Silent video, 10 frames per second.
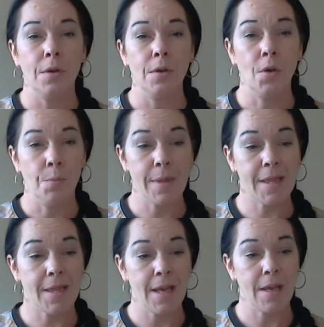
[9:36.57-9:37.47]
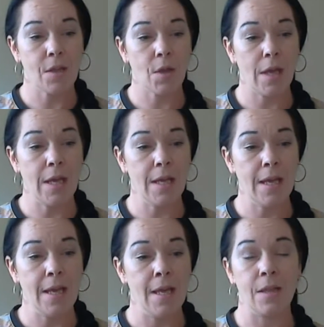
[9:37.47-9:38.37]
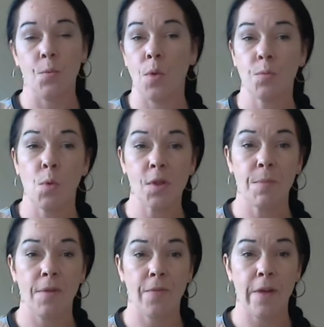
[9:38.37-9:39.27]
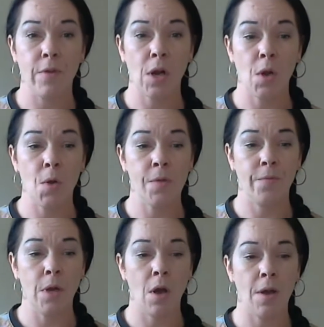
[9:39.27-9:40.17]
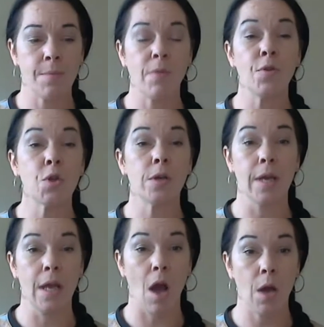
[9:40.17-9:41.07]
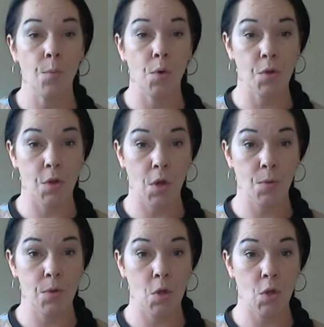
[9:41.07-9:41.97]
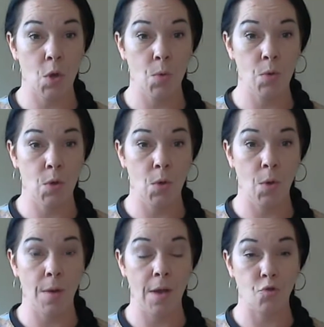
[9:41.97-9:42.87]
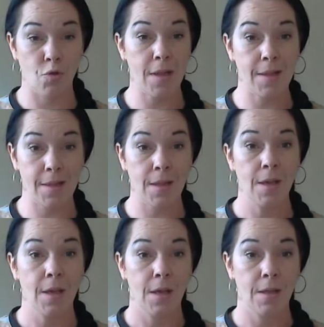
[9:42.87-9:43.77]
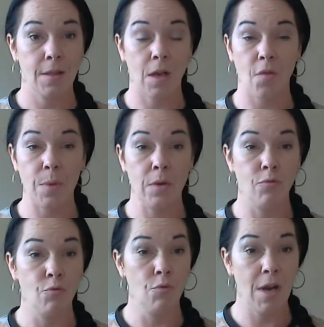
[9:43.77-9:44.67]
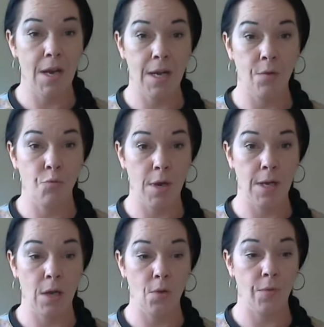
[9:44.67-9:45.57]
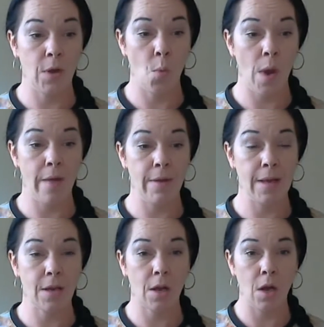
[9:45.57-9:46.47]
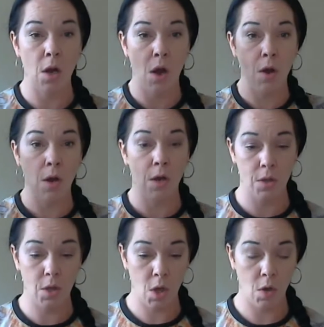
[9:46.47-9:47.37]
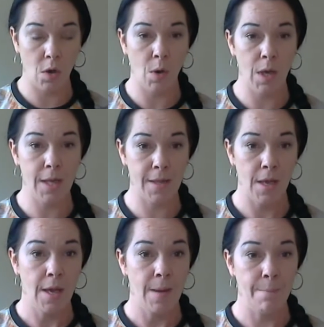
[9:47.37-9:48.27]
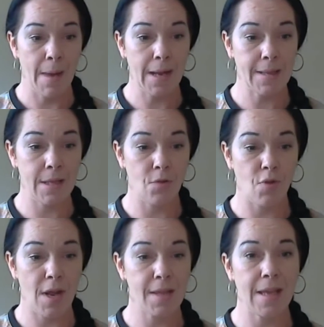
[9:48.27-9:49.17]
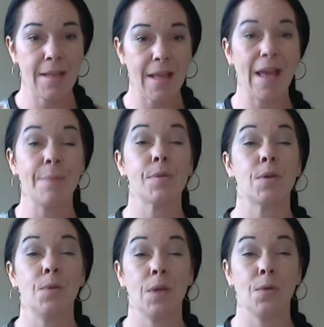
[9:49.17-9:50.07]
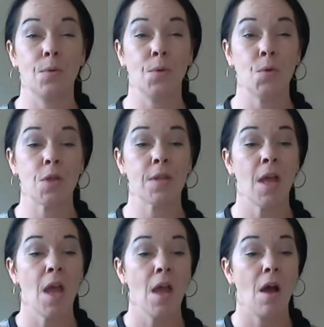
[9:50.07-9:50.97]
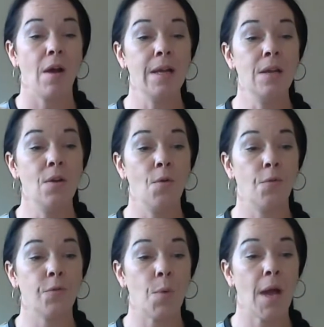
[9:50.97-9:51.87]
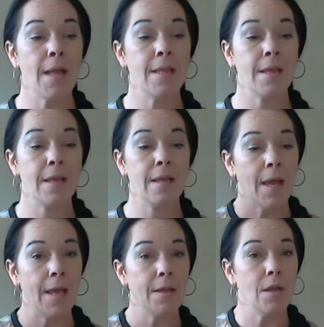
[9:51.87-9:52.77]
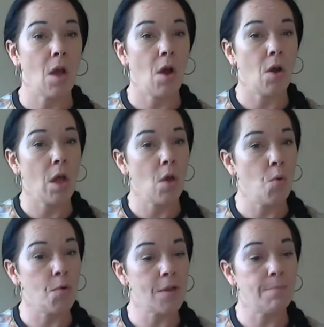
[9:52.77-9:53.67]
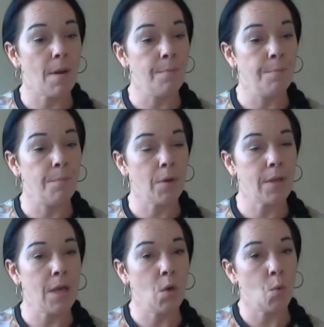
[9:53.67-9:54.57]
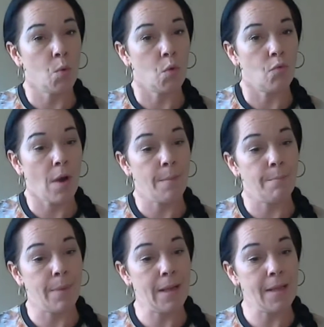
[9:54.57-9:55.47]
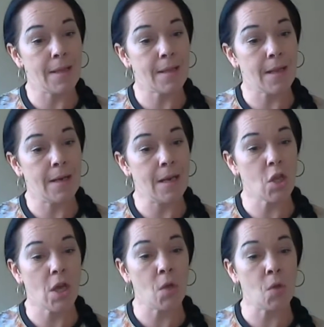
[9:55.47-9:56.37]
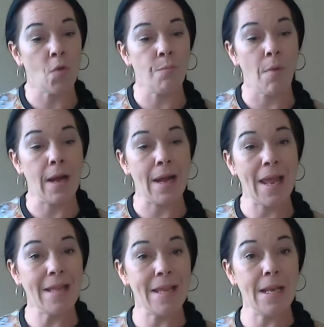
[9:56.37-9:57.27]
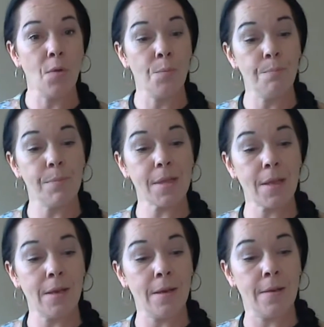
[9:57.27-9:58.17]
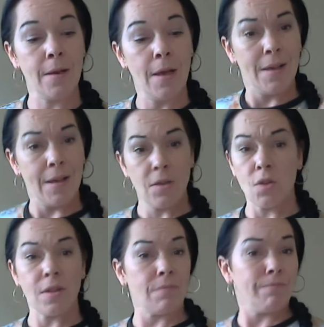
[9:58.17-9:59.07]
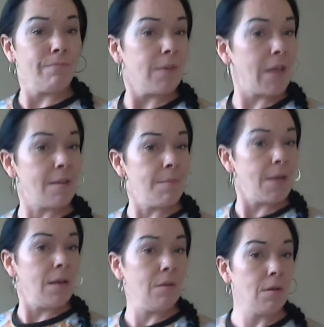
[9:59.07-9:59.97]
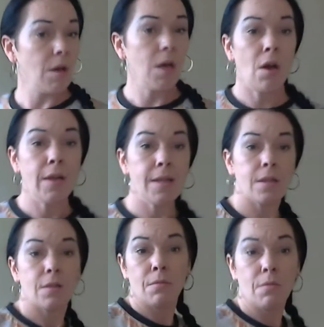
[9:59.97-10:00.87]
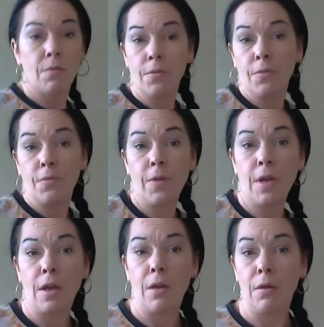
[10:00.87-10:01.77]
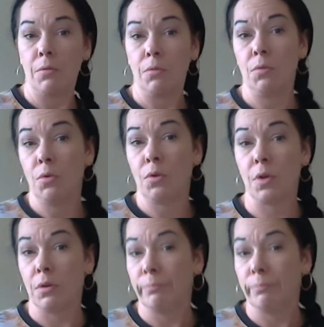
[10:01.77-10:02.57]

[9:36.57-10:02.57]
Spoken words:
Number 6 is what was my favourite clothing item. Originally, I was going to show you a dress that I've been really, really loving wearing. It's like a long turquoise maxi dress. It's absolutely gorgeous. I love the way that it kind of like hooks my body in all the right bits, and it shows off my lady lumps and just gives me a nice figure, look.